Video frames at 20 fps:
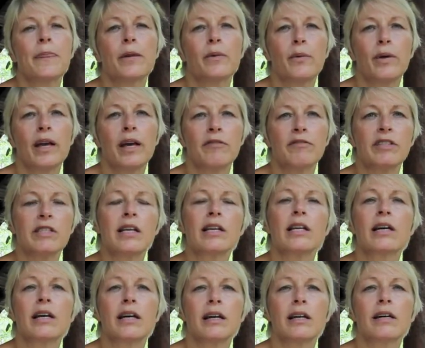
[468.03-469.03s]
We have
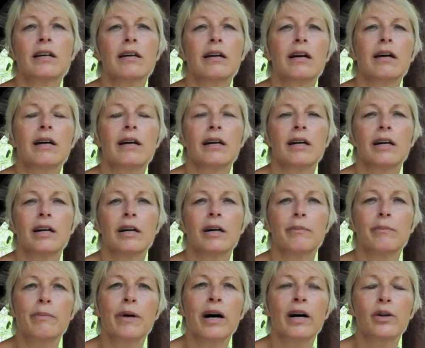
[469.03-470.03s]
Sena,
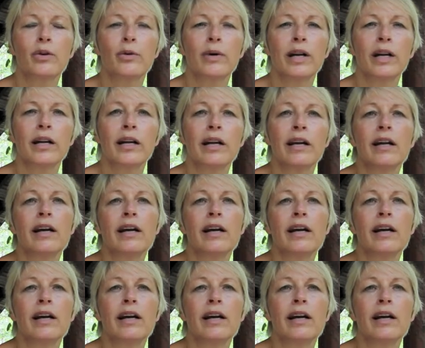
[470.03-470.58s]
Badawe,